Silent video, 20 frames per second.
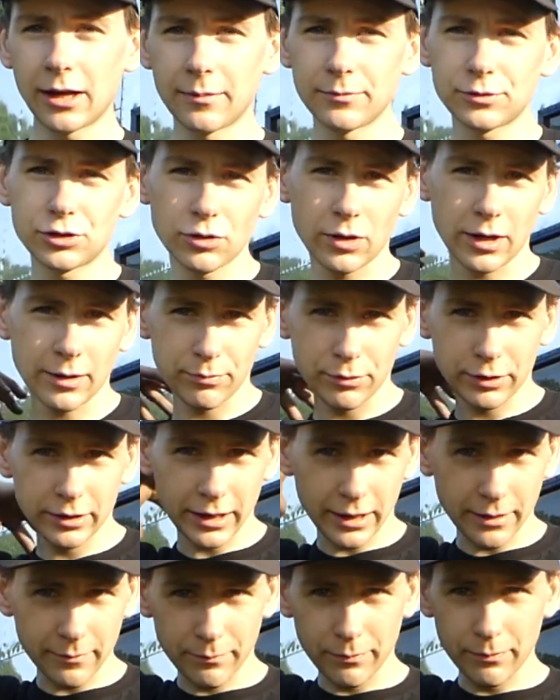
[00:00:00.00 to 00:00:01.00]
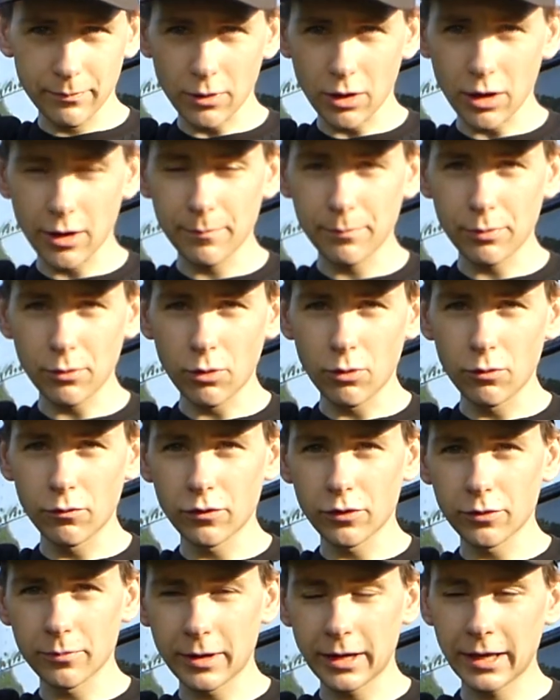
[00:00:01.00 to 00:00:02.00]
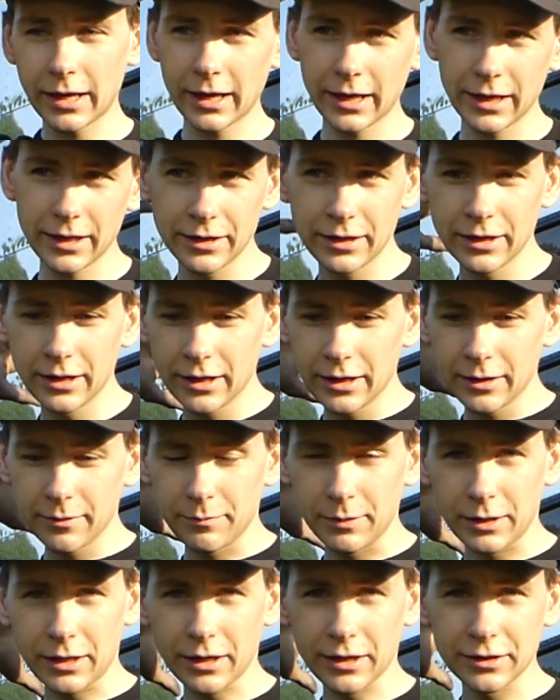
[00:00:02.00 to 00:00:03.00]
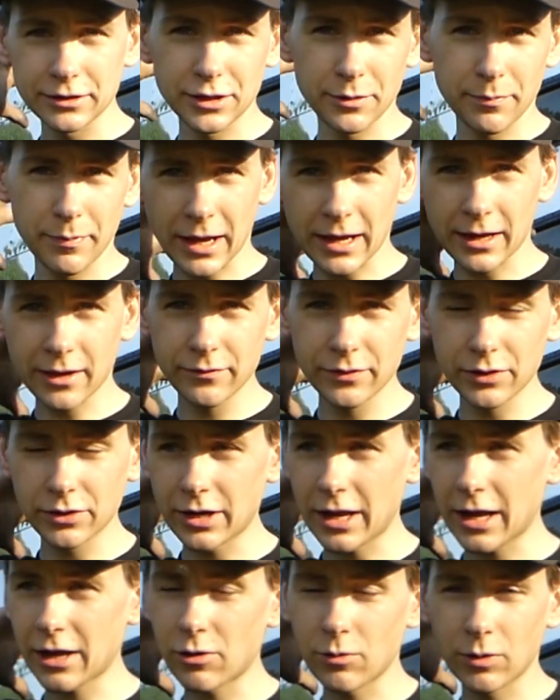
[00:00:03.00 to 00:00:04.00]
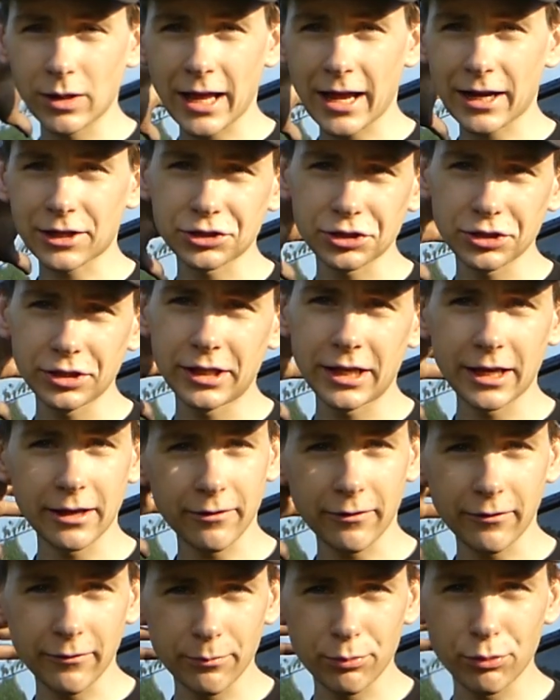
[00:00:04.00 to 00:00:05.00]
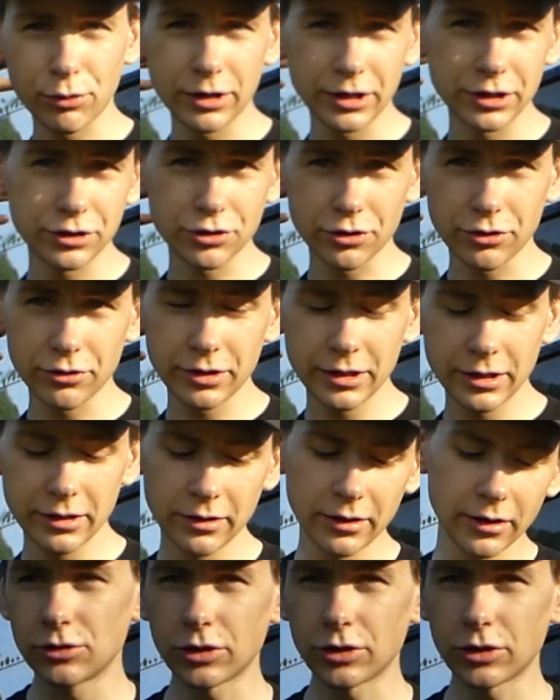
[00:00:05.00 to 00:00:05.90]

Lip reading: so I bring that up over my head because the back of your neck will actually get pretty dirty.